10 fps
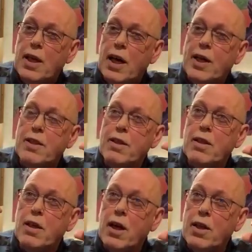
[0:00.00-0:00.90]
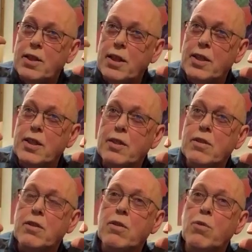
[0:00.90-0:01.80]
and I did it
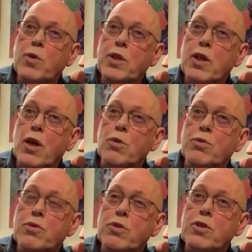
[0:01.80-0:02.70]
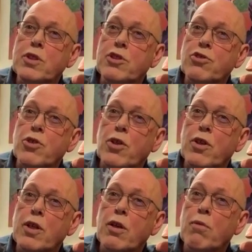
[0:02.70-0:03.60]
without
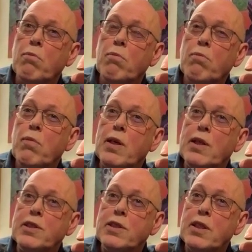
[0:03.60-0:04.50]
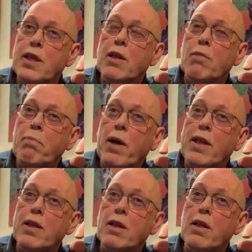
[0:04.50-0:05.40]
destroying a single
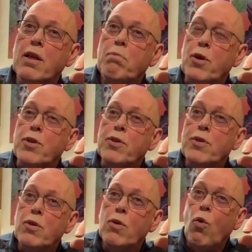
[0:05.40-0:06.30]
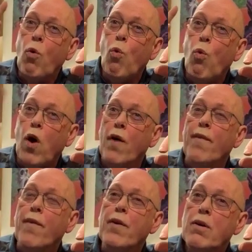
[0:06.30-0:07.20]
panel, but one.
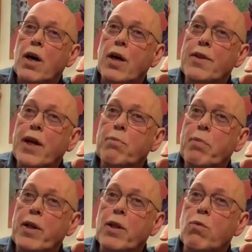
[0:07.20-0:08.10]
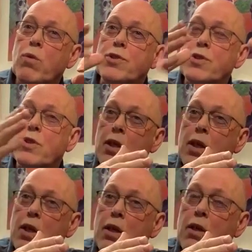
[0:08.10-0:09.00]
And that panel was
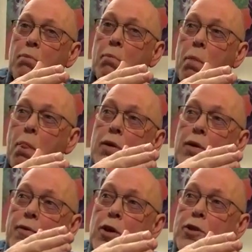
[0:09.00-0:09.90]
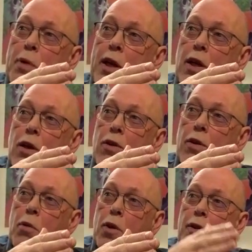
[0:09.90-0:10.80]
um, the first panel on
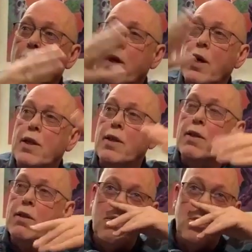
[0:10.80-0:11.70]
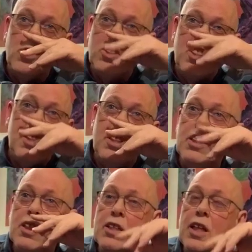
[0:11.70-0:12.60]
the Monday, and was the
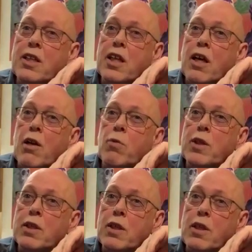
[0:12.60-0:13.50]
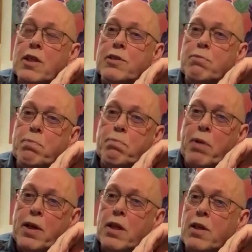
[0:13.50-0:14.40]
identical with the last
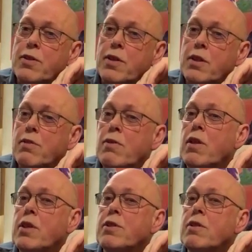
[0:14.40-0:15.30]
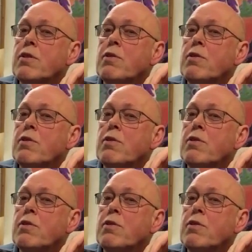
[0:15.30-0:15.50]
panel on the uh,